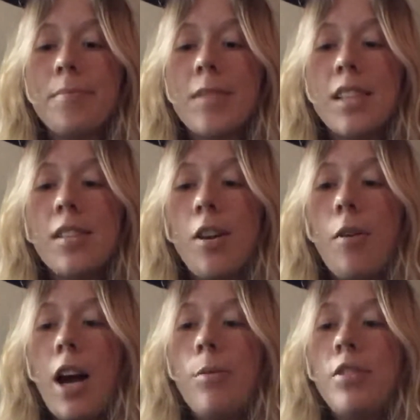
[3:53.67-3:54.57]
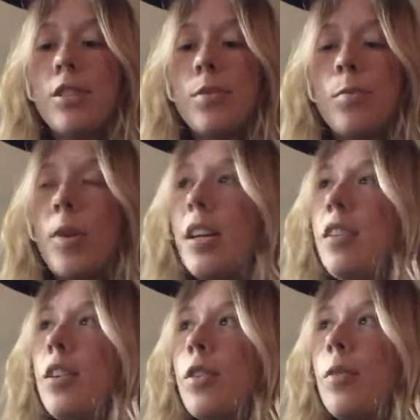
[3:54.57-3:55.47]
So I will just run
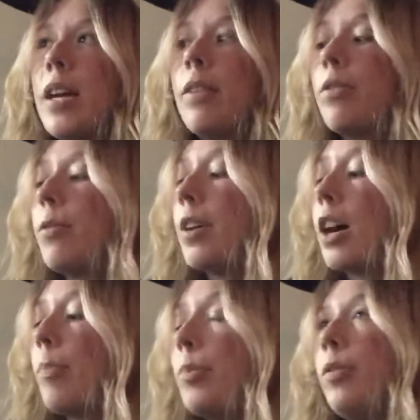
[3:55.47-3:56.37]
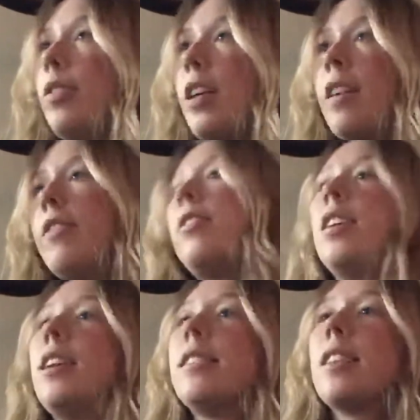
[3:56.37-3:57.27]
quick through a couple of the
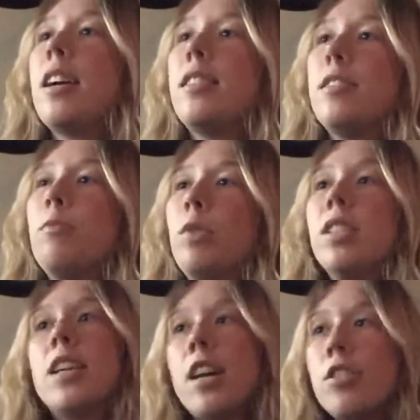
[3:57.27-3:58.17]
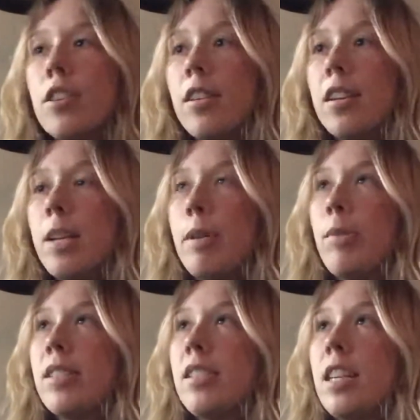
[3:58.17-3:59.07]
things that I will touch on in my
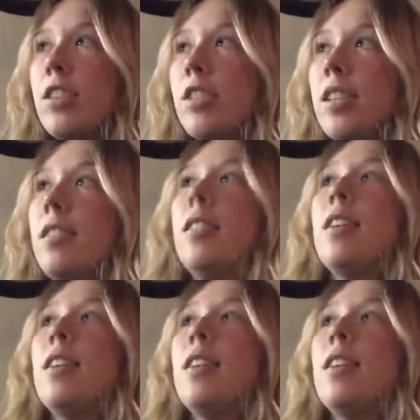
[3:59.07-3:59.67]
presentation.